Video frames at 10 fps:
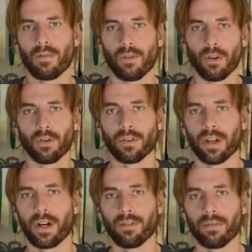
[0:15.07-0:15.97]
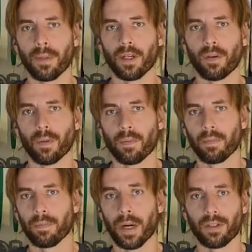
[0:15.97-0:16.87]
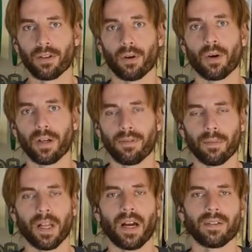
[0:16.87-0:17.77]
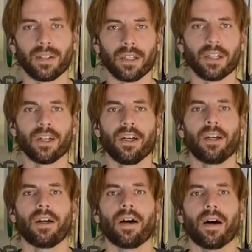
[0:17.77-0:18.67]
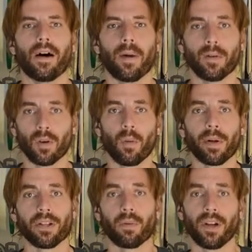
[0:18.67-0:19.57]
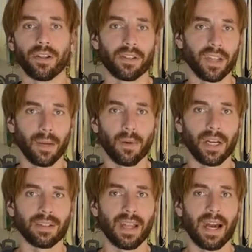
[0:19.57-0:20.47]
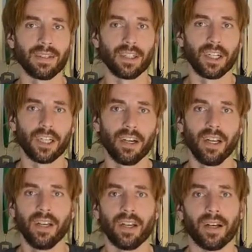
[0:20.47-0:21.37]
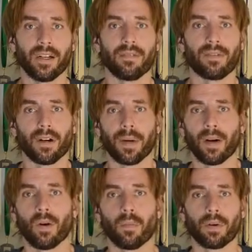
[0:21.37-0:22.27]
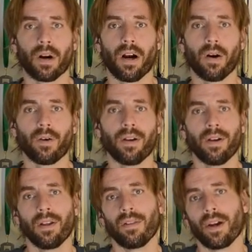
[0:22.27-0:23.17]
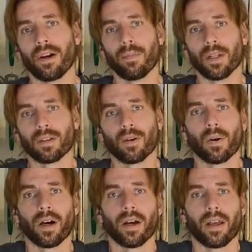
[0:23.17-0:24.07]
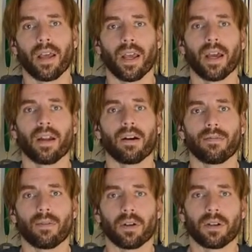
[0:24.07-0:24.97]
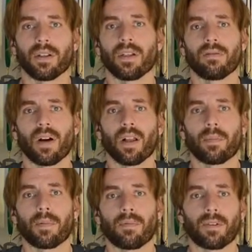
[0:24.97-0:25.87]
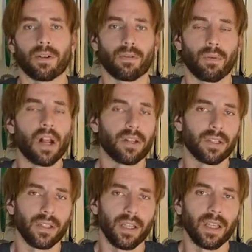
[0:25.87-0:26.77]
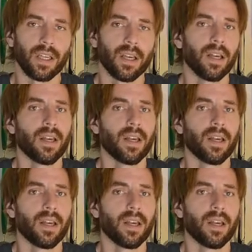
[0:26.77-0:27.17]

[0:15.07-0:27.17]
for those that aren't familiar with my story from last year, um, I was hoping to run the same race last year uh, in front of my home crowd there in Minnesota and unfortunately developed first runner's knee